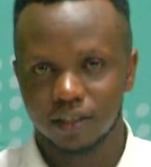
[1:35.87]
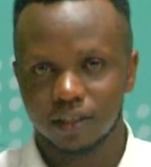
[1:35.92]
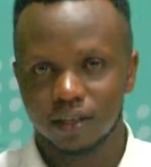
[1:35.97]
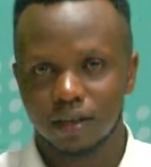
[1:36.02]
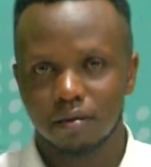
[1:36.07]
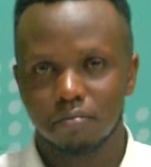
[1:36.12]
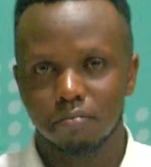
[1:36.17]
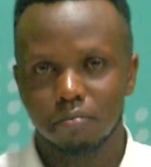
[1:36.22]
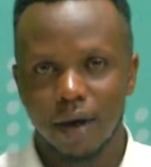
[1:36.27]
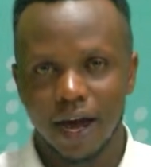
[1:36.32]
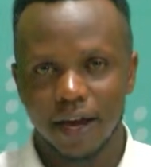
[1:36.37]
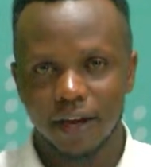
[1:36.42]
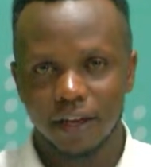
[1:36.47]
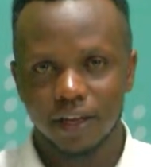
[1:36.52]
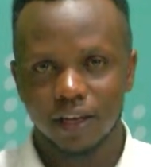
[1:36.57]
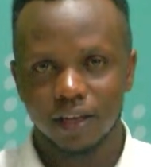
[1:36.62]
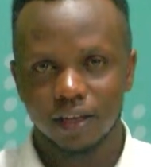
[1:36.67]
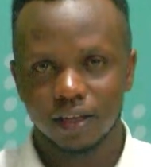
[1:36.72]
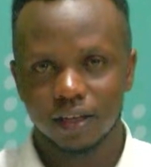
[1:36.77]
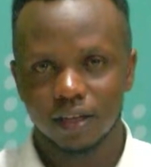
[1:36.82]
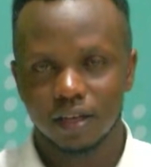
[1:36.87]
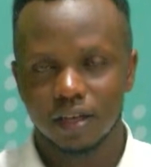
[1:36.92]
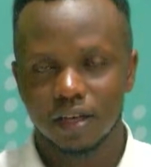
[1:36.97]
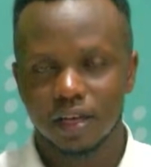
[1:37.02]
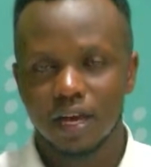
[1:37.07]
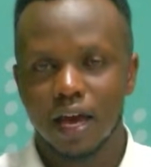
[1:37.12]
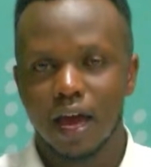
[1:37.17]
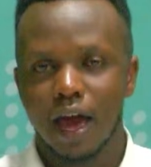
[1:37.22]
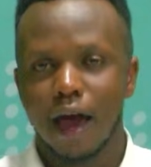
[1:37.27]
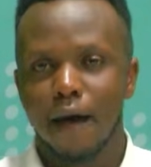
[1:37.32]
money,
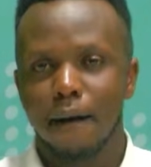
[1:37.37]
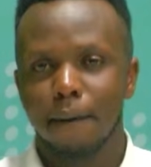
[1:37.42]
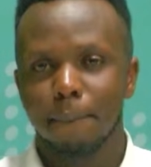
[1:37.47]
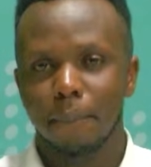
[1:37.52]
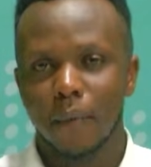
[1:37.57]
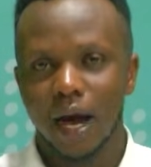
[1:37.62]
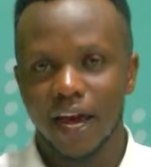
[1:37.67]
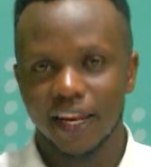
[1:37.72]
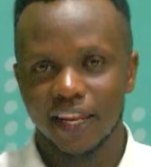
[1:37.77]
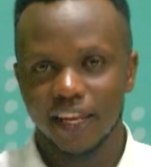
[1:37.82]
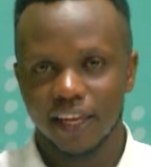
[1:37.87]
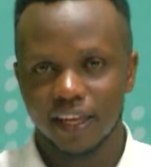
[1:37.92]
money,